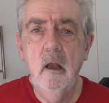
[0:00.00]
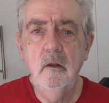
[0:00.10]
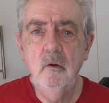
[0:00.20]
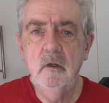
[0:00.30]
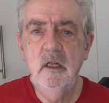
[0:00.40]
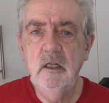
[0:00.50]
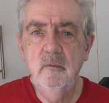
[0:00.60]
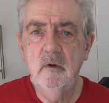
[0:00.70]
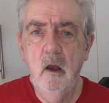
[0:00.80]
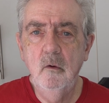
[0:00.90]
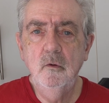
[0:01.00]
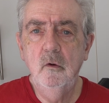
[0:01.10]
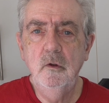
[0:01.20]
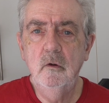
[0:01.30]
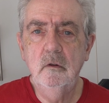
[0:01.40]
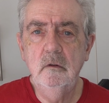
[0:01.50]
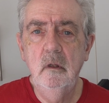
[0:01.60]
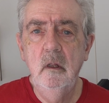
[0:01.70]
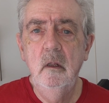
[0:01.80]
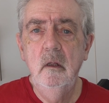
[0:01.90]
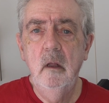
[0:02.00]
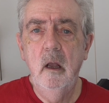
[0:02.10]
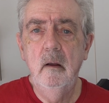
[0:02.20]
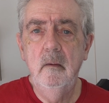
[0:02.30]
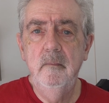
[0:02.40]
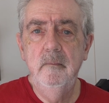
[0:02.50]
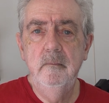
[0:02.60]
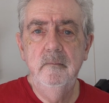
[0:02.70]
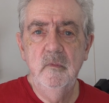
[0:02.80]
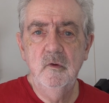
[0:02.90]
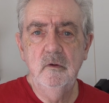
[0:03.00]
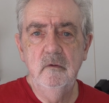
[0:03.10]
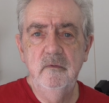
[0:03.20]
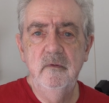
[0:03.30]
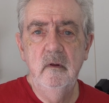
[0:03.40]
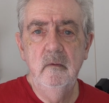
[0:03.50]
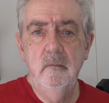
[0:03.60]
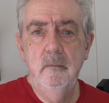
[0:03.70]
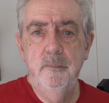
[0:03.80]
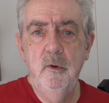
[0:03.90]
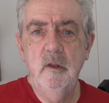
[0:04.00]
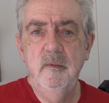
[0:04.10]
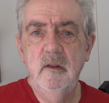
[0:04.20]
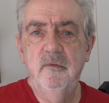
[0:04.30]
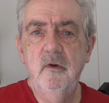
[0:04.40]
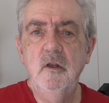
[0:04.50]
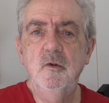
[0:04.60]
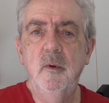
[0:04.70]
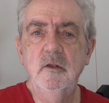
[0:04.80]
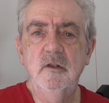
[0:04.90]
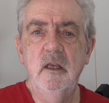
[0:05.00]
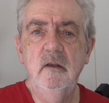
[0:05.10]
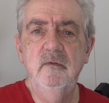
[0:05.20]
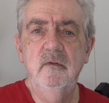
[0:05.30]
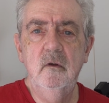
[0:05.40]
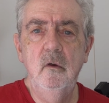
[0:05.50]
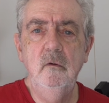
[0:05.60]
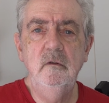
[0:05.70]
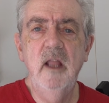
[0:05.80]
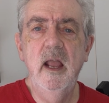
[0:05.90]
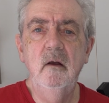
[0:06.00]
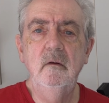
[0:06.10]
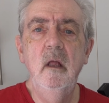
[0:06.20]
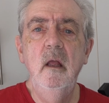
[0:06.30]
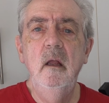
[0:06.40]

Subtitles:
you can eat them cold, or you can sort of put them in the fridge once they've cooled down,